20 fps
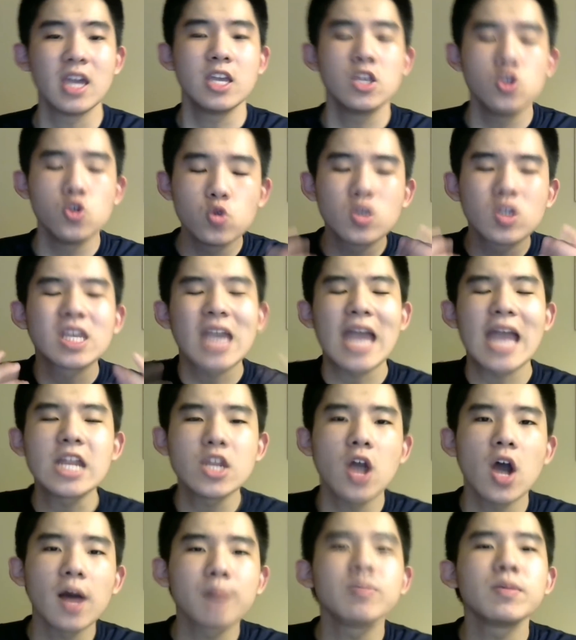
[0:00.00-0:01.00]
You
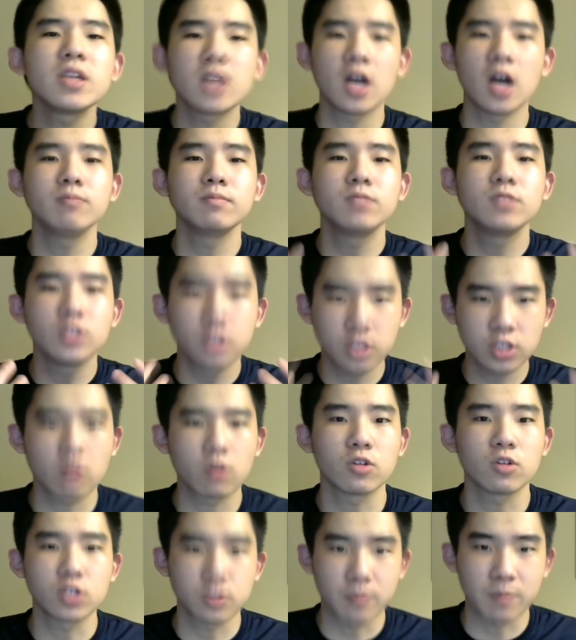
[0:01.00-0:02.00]
cannot become
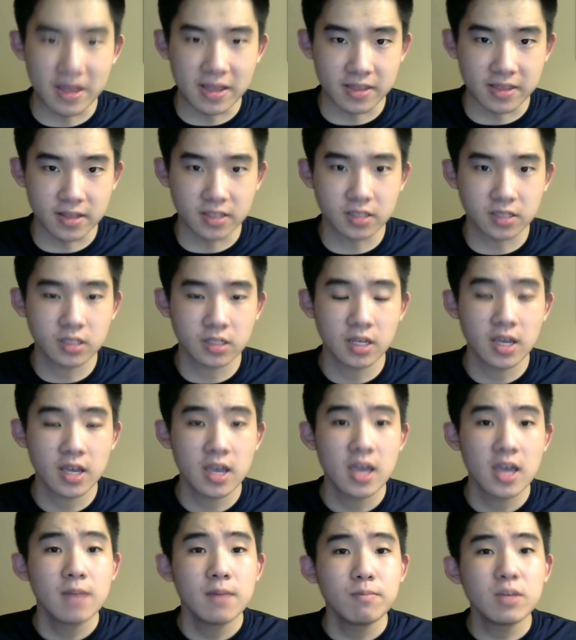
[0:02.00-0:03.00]
discouraged by this.
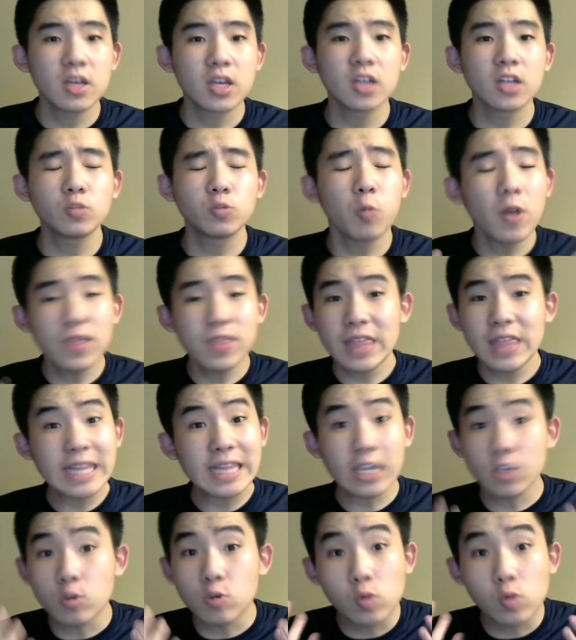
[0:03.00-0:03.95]
Because one thing that you